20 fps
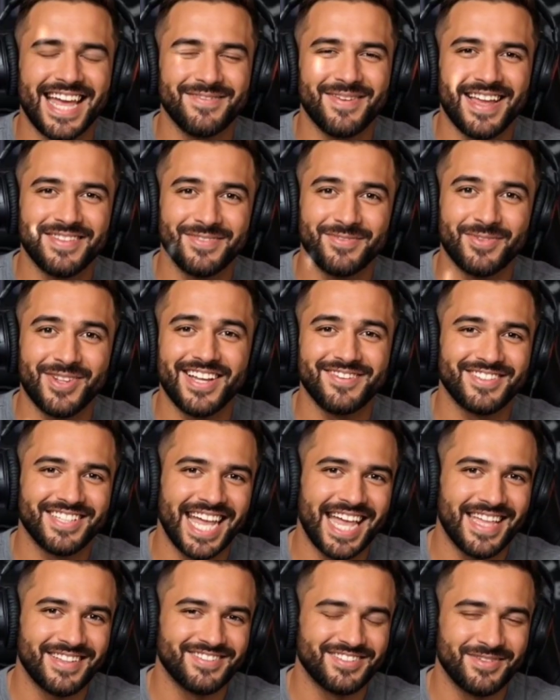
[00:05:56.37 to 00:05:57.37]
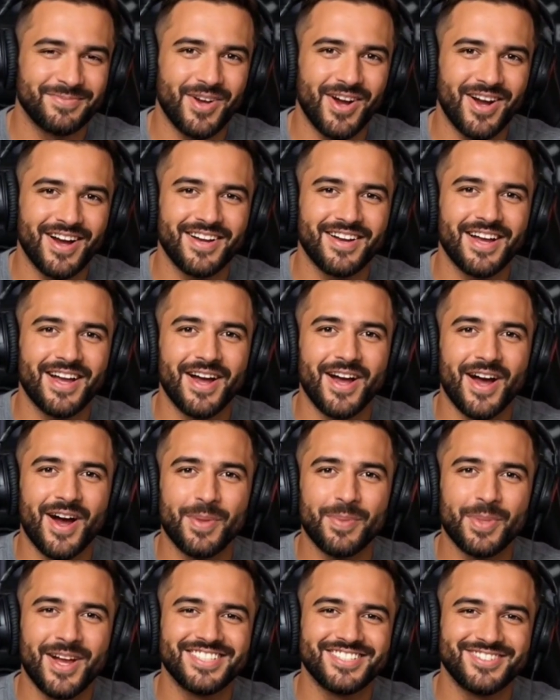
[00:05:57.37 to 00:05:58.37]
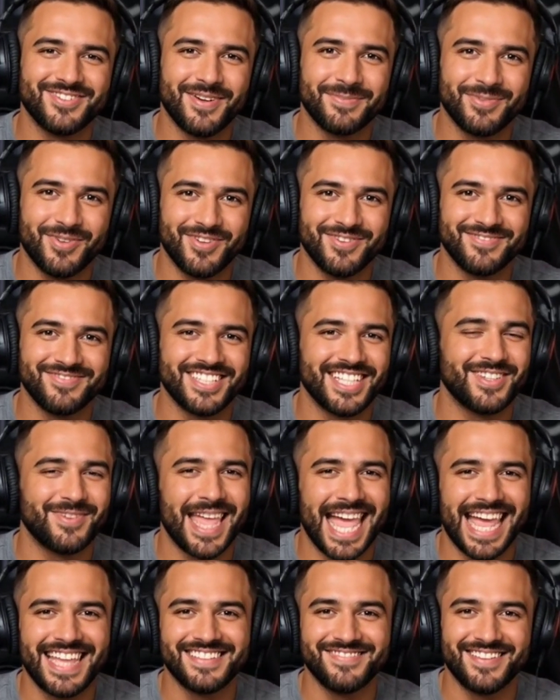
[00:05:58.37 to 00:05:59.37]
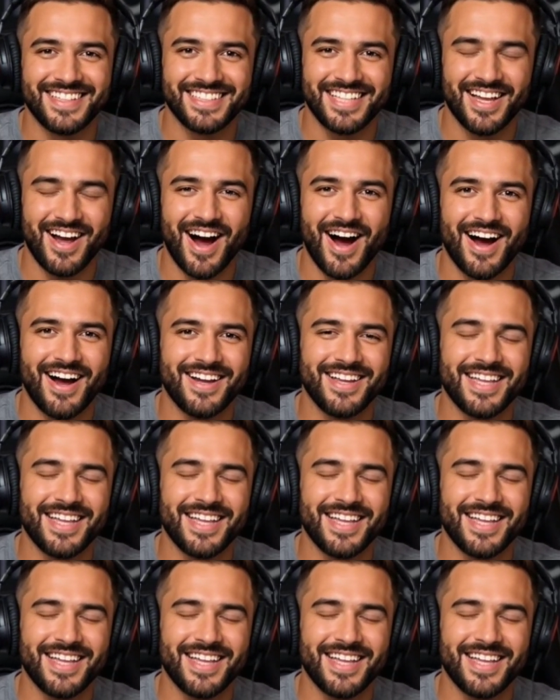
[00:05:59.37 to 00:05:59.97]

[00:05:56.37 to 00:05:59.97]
around $300 or more. Once you're approved and you activate the card,